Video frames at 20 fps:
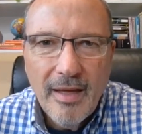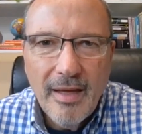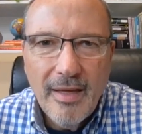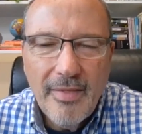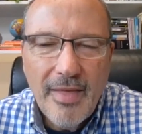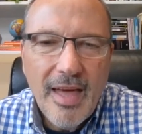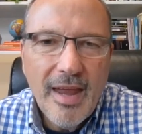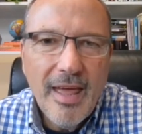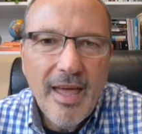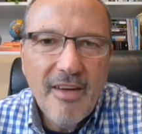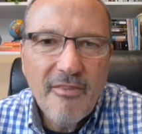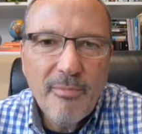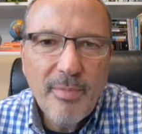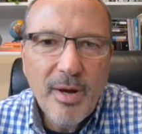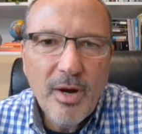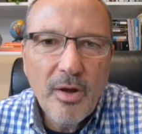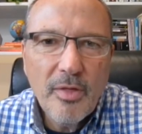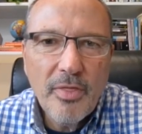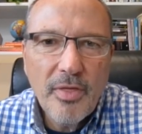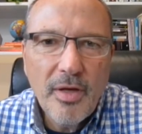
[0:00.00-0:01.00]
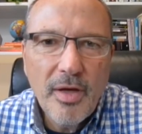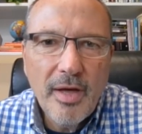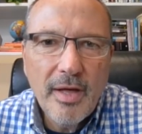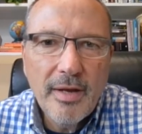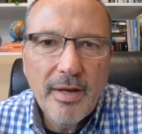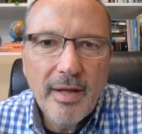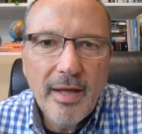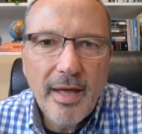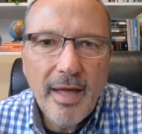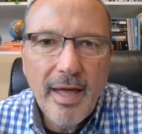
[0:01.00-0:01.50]
And that half
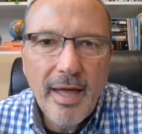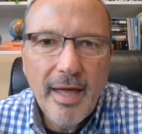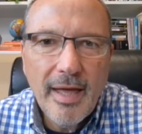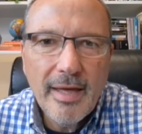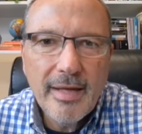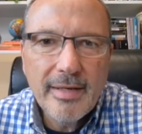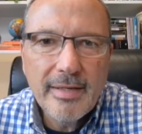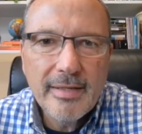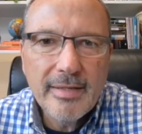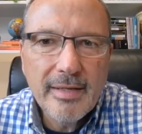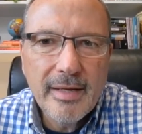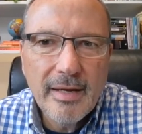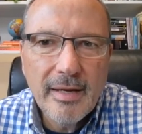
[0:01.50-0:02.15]
marathon had